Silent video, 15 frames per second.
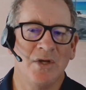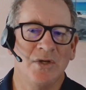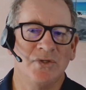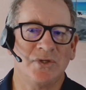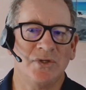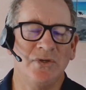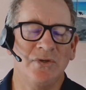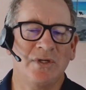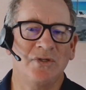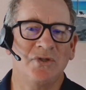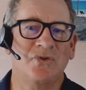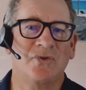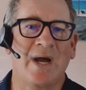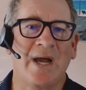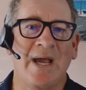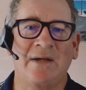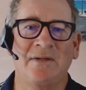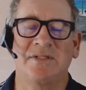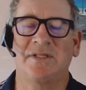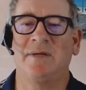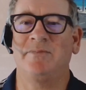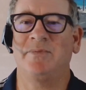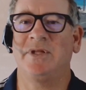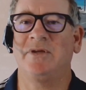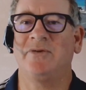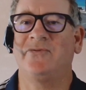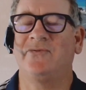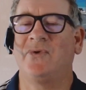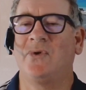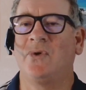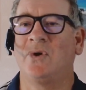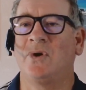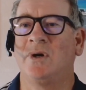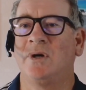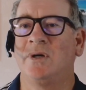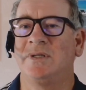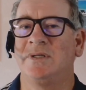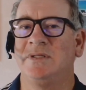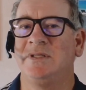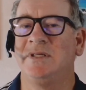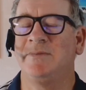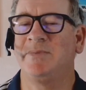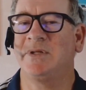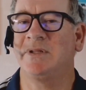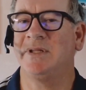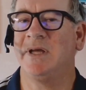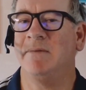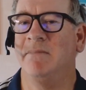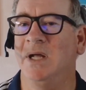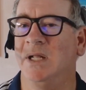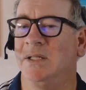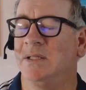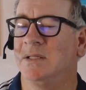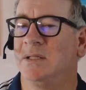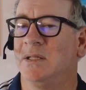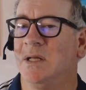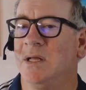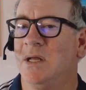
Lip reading: So you can try out something for typically a month.